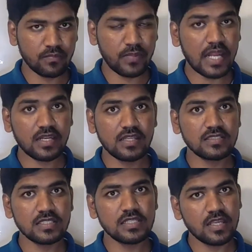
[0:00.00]

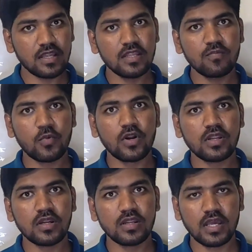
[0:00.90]
Practice is really important,